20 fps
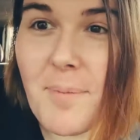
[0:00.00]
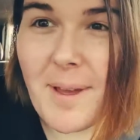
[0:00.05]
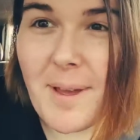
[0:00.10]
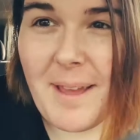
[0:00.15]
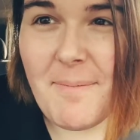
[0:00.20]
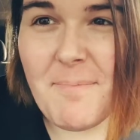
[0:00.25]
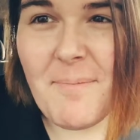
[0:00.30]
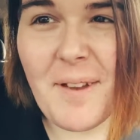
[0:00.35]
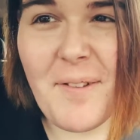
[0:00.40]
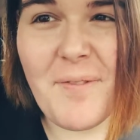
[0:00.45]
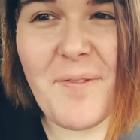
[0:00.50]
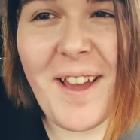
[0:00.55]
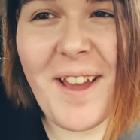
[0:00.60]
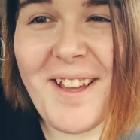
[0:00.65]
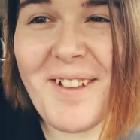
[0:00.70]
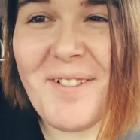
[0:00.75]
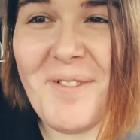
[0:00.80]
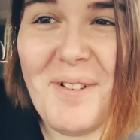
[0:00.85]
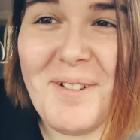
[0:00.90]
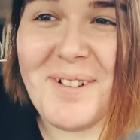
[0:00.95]
but my
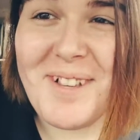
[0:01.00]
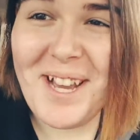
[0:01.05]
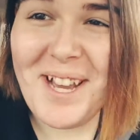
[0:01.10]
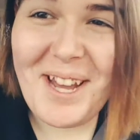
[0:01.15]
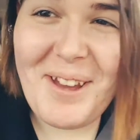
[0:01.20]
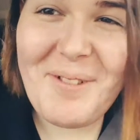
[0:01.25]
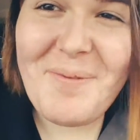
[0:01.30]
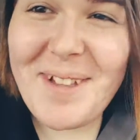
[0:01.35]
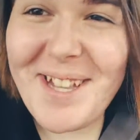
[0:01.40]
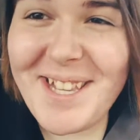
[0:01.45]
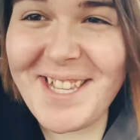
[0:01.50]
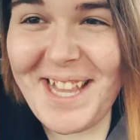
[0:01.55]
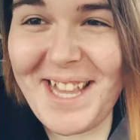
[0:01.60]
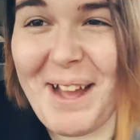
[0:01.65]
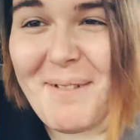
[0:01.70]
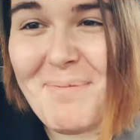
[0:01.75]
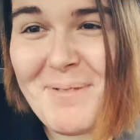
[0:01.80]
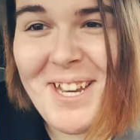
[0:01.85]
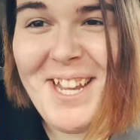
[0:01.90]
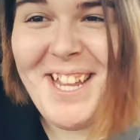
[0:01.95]
face feels like I've been
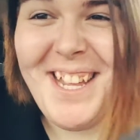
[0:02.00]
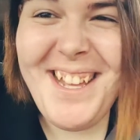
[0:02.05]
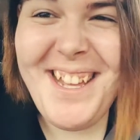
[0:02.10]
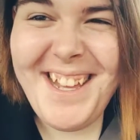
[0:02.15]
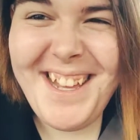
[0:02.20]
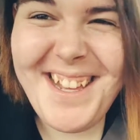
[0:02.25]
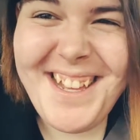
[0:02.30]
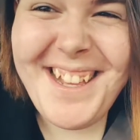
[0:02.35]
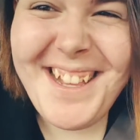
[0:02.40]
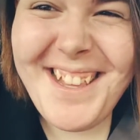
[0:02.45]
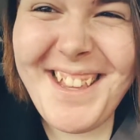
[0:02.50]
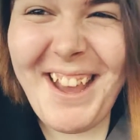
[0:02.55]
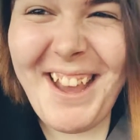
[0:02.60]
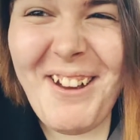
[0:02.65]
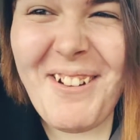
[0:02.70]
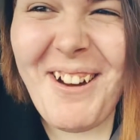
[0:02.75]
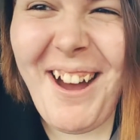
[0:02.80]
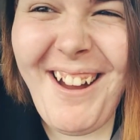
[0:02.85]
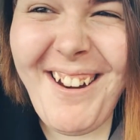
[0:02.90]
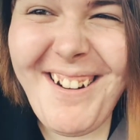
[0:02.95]
slapped
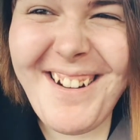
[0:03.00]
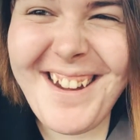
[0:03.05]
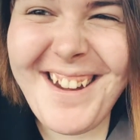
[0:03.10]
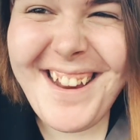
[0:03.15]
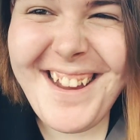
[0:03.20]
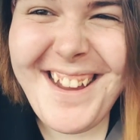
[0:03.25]
so hard.